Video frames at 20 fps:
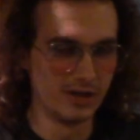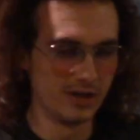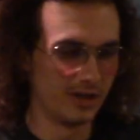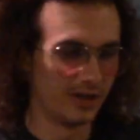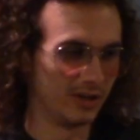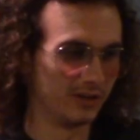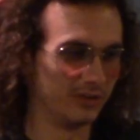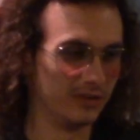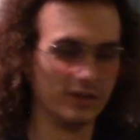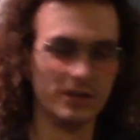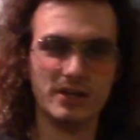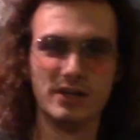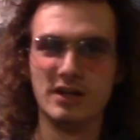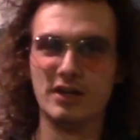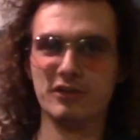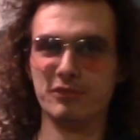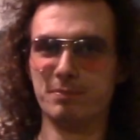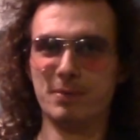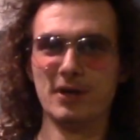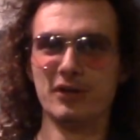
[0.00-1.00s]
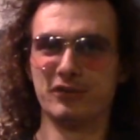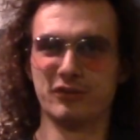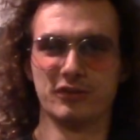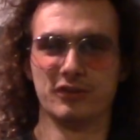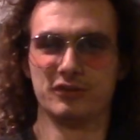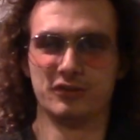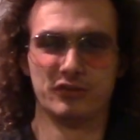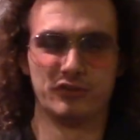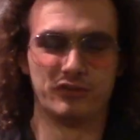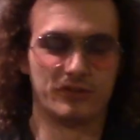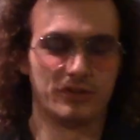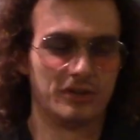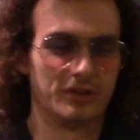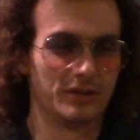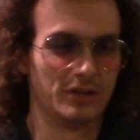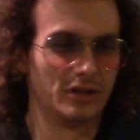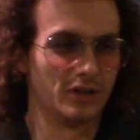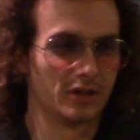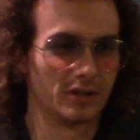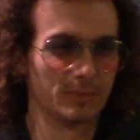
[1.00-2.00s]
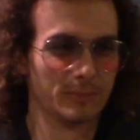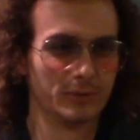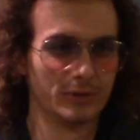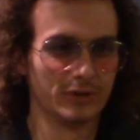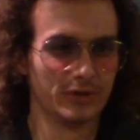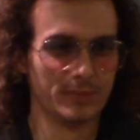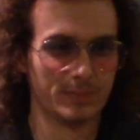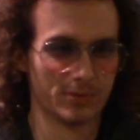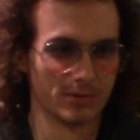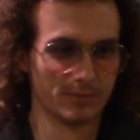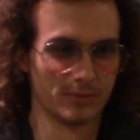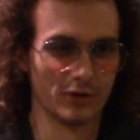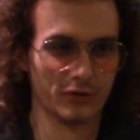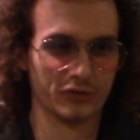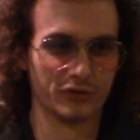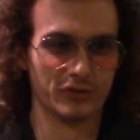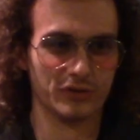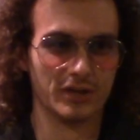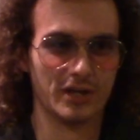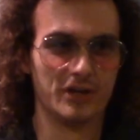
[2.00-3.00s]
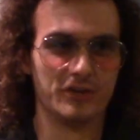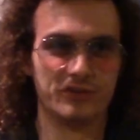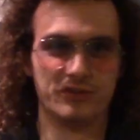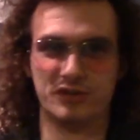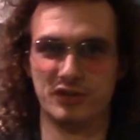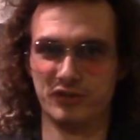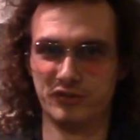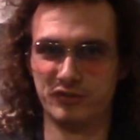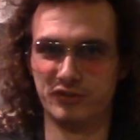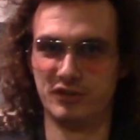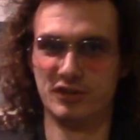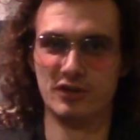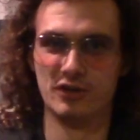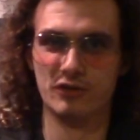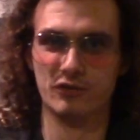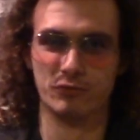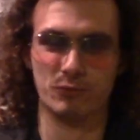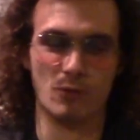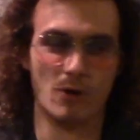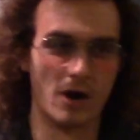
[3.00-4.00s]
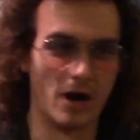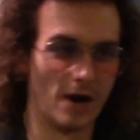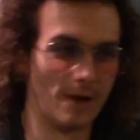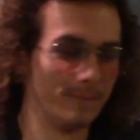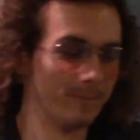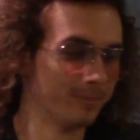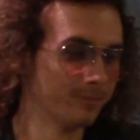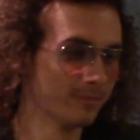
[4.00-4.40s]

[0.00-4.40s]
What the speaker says: It basically just, it completely promotes the laziness, and here's why.